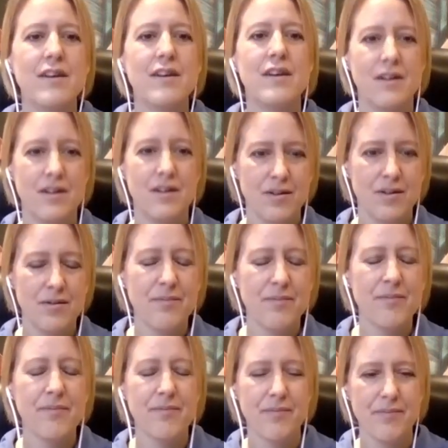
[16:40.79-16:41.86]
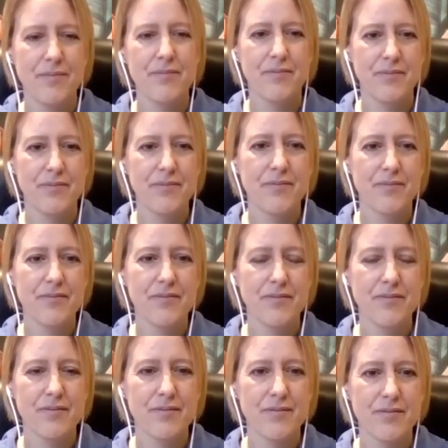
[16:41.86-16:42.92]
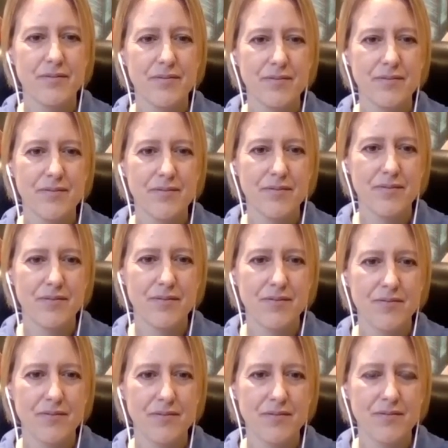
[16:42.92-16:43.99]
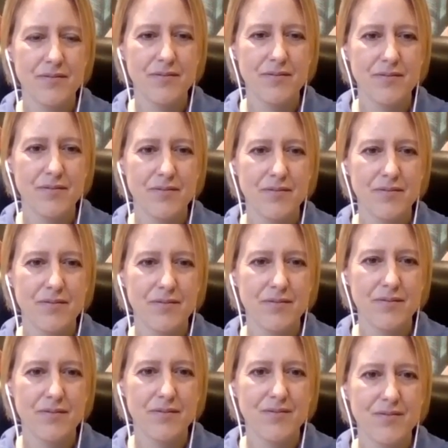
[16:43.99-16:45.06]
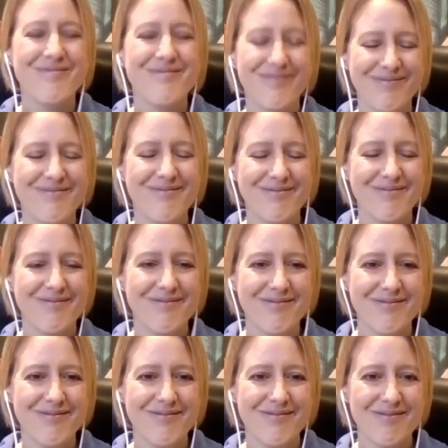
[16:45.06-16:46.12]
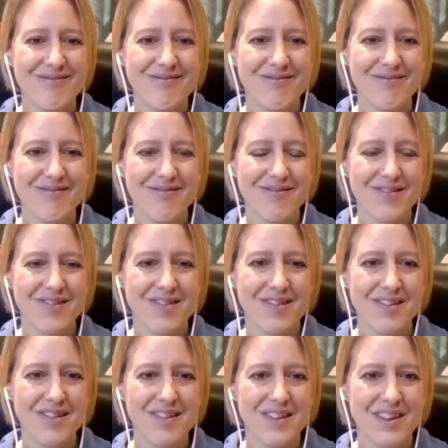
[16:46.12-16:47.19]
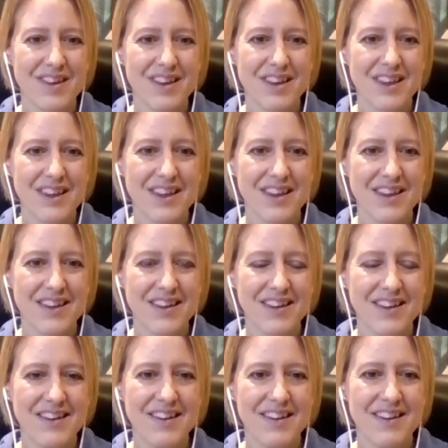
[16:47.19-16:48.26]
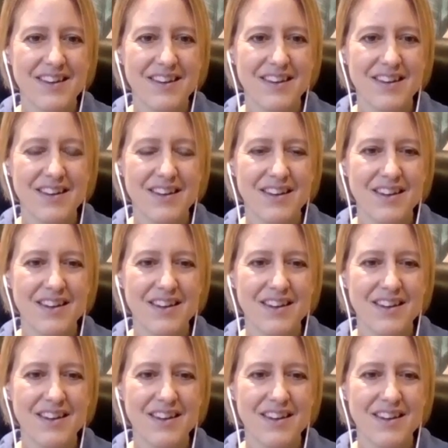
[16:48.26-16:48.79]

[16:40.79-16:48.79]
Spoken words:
This person isn't speaking.